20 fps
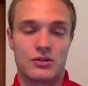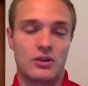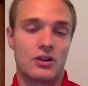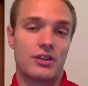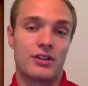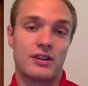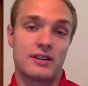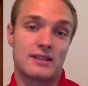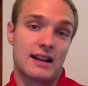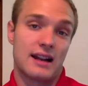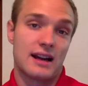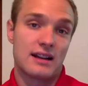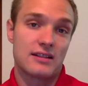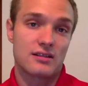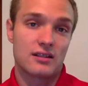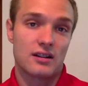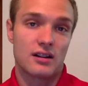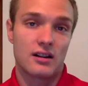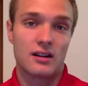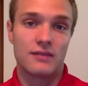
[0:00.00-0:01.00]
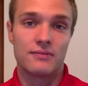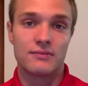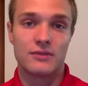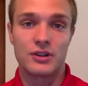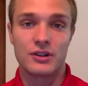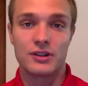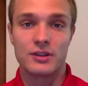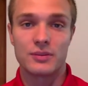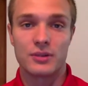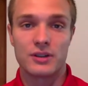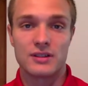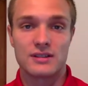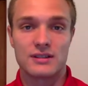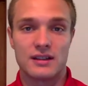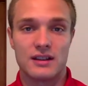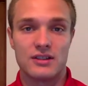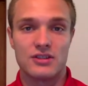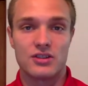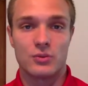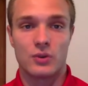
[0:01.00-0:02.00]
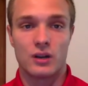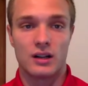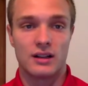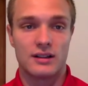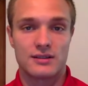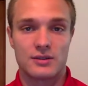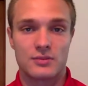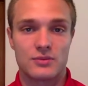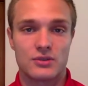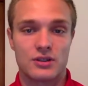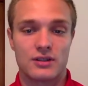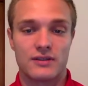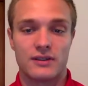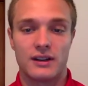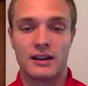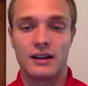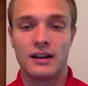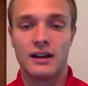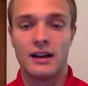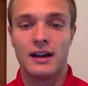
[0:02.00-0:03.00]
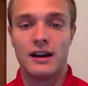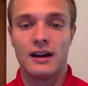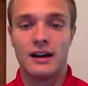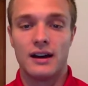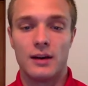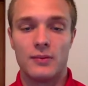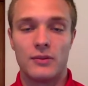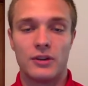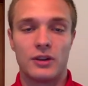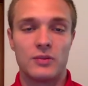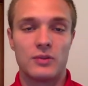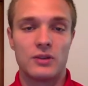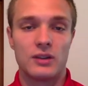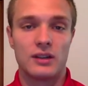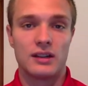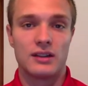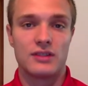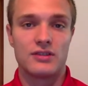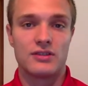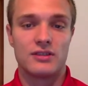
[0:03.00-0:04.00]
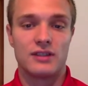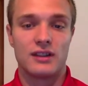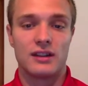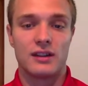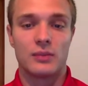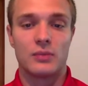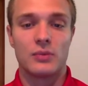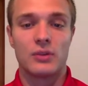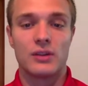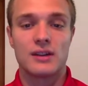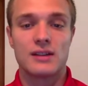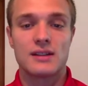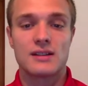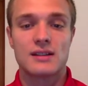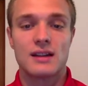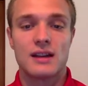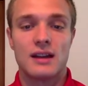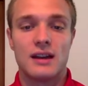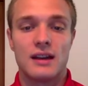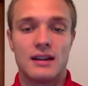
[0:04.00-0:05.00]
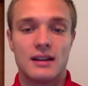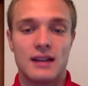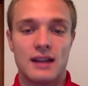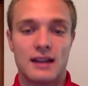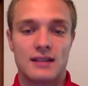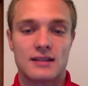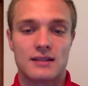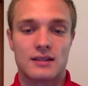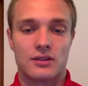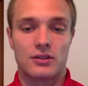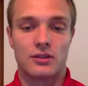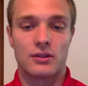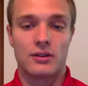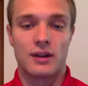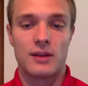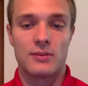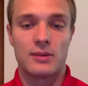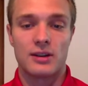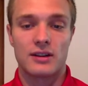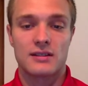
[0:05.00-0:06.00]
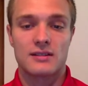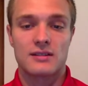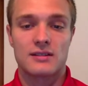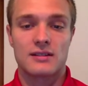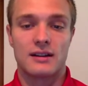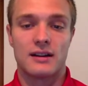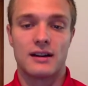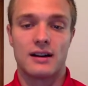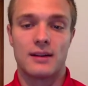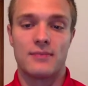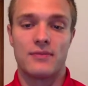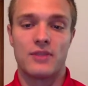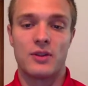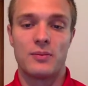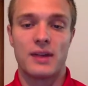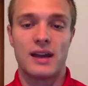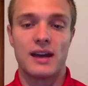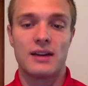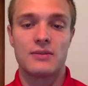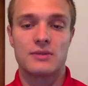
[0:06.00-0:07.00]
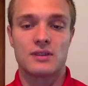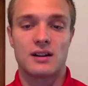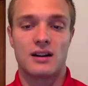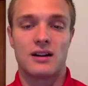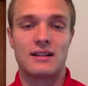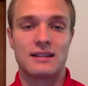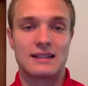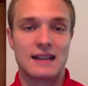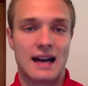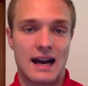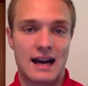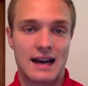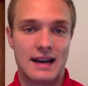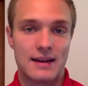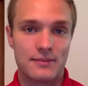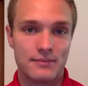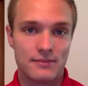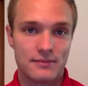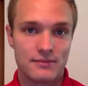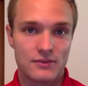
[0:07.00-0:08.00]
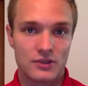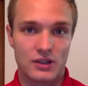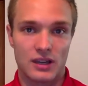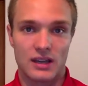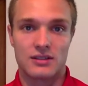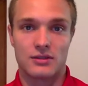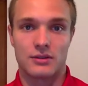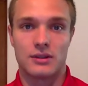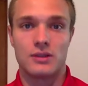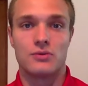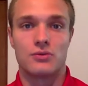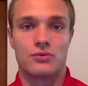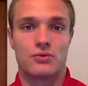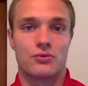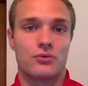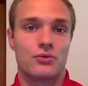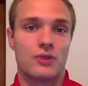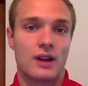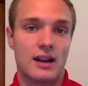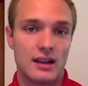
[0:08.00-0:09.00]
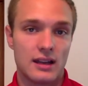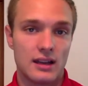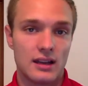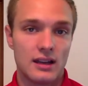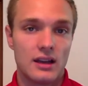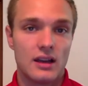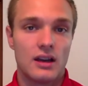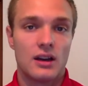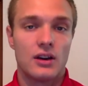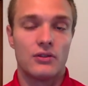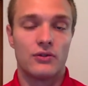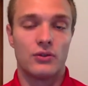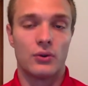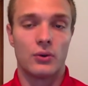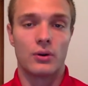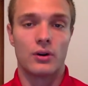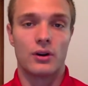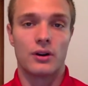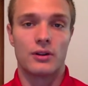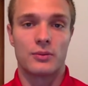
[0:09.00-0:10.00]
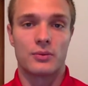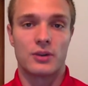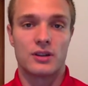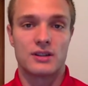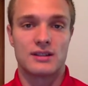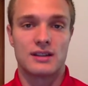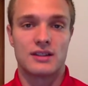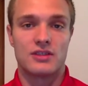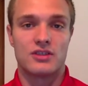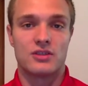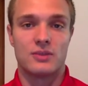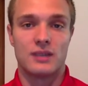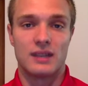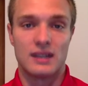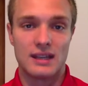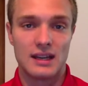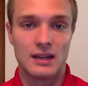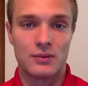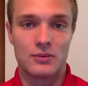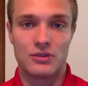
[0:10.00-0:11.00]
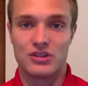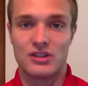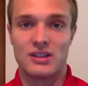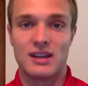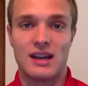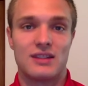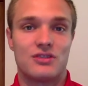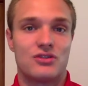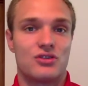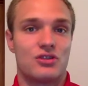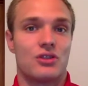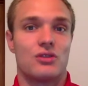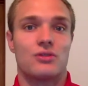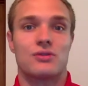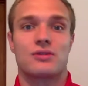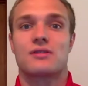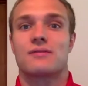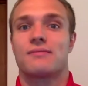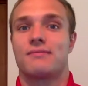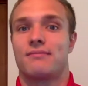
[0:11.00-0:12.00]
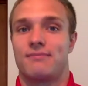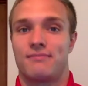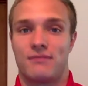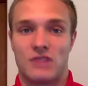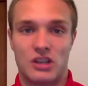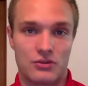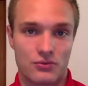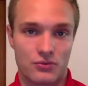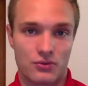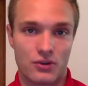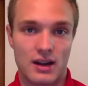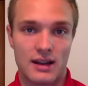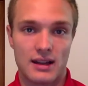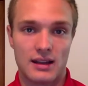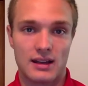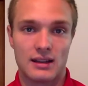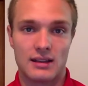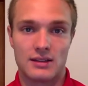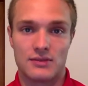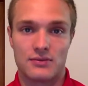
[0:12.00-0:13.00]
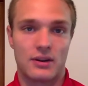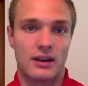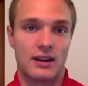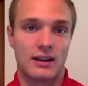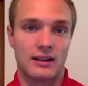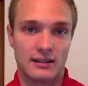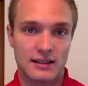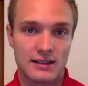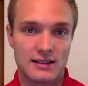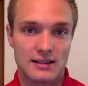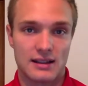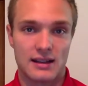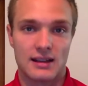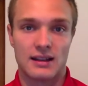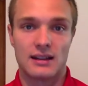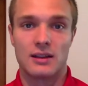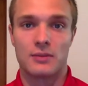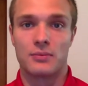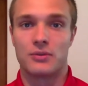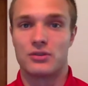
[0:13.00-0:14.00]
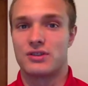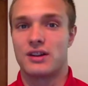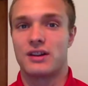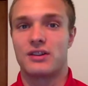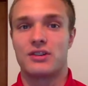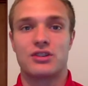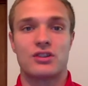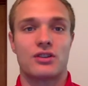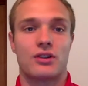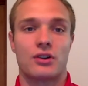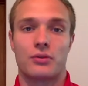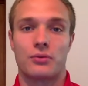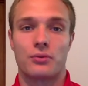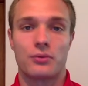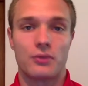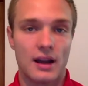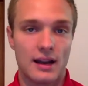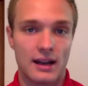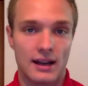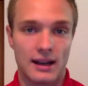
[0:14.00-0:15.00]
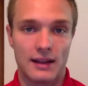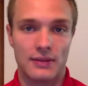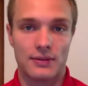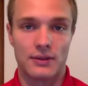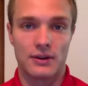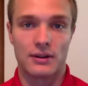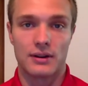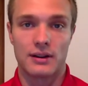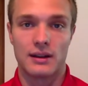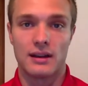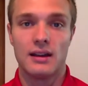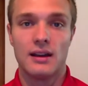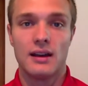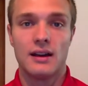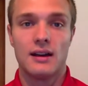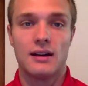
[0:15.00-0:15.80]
are all things that I saw during the presentation while I was observing the communication taking place. Next, the chronemics. The man was on time, okay, so he was ready for the presentation to begin, which again shows he's ready to listen. The presenter started right at 8:30,